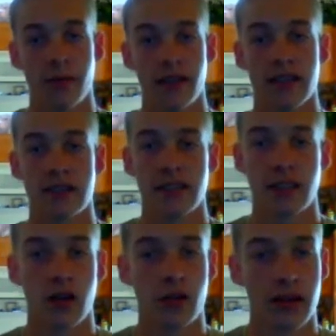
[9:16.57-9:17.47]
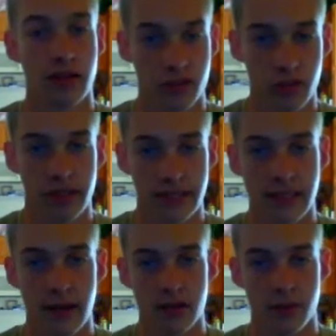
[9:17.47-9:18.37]
Because, you know, it really
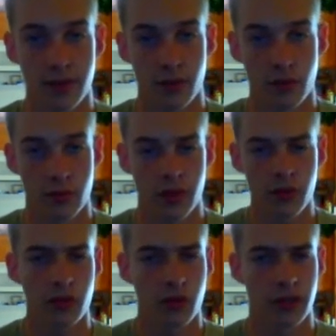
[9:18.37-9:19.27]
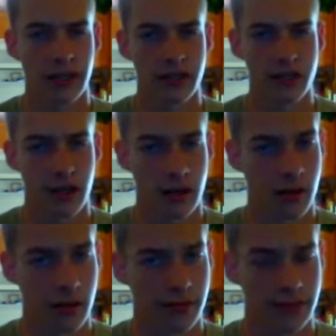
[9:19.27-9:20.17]
scares people. People don't want to get shot,
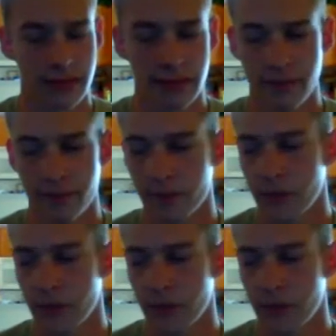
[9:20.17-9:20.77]
obviously.